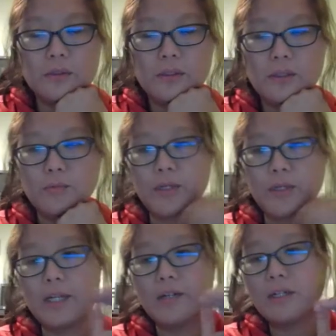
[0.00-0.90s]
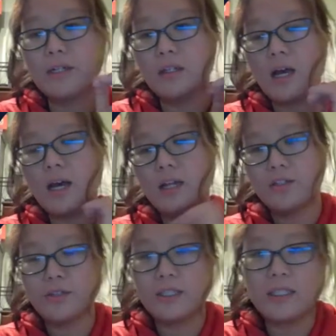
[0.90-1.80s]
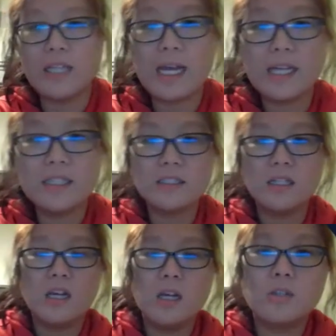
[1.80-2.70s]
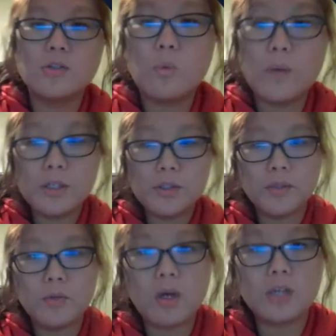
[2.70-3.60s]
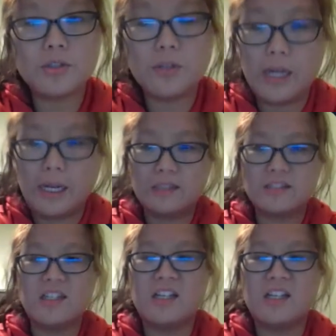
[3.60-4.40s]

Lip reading: reiterate a lot during class. So when do we wash our hands?